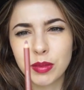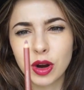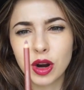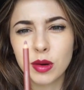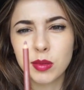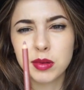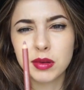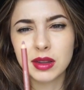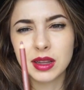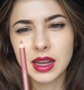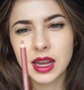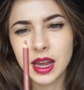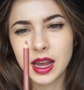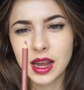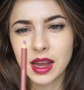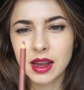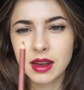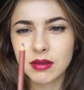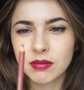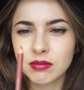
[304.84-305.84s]

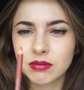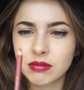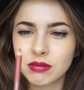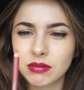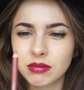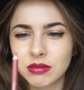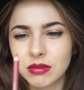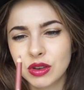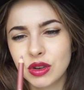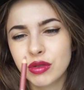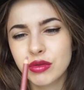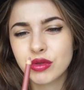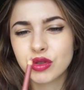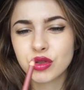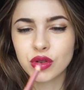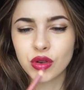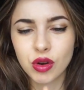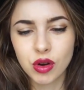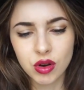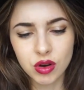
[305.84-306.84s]
purpley
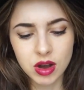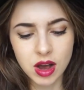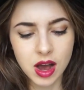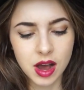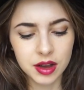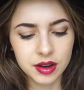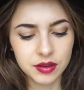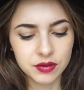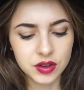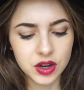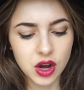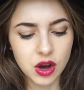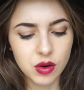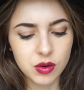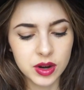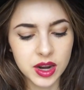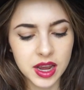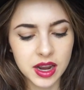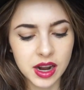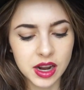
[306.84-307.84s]
neutral kind of
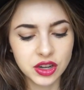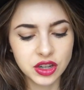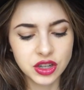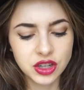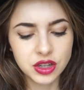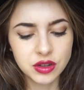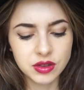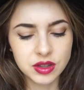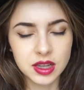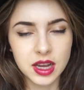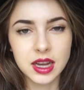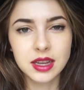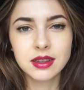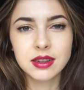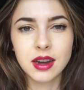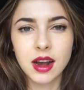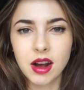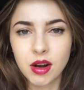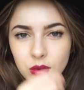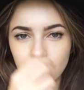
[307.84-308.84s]
tone, and I just use
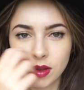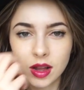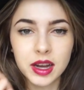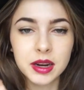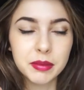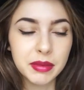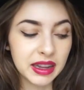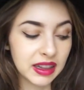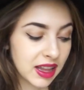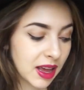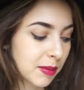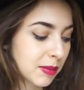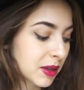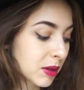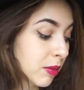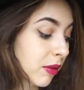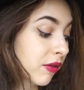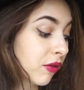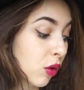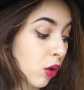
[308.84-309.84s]
this to outline my
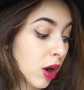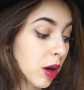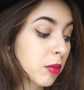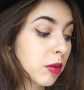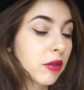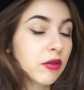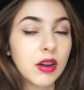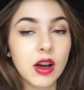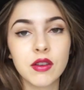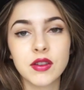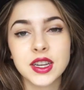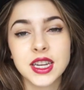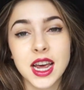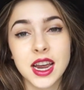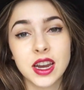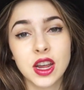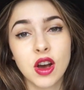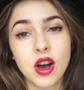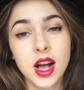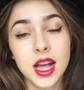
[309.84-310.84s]
lips before I put Velvet
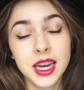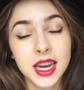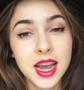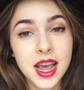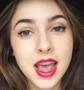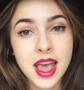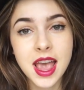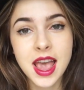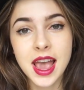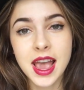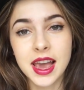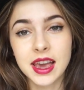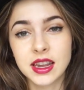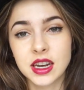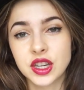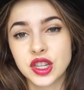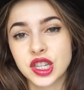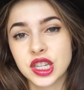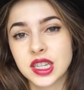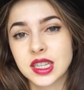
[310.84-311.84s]
Teddy on,
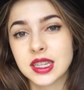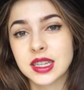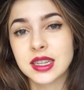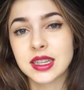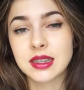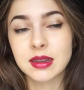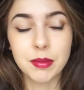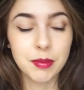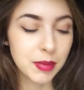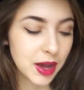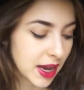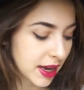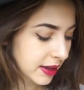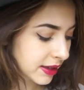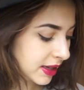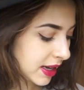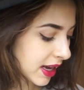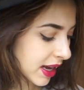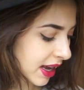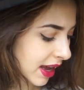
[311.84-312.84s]
and it's just is
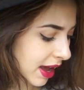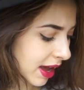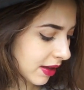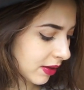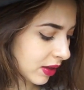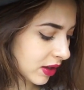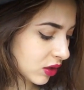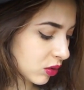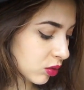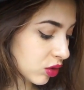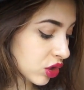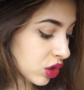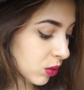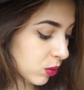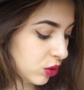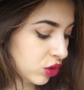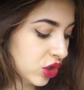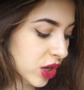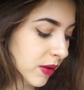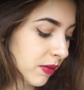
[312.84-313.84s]
amazing. This was
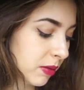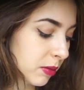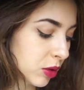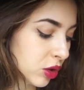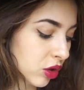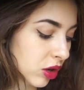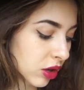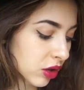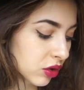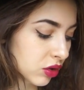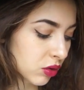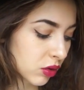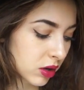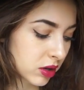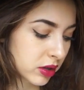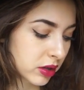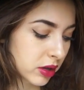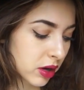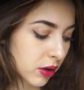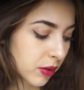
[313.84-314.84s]
super cheap from the
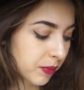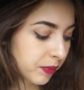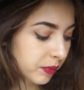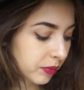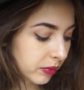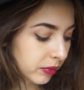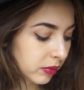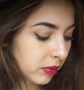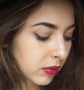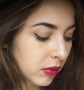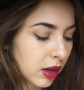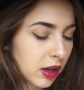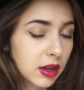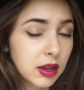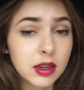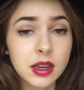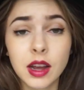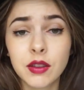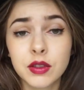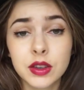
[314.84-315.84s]
drugstore, so
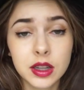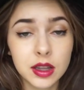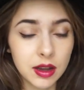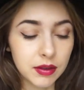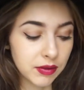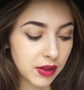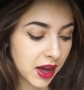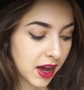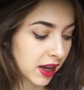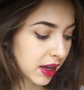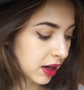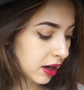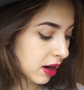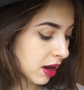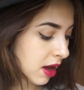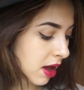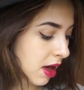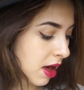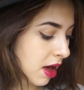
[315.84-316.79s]
definitely love that.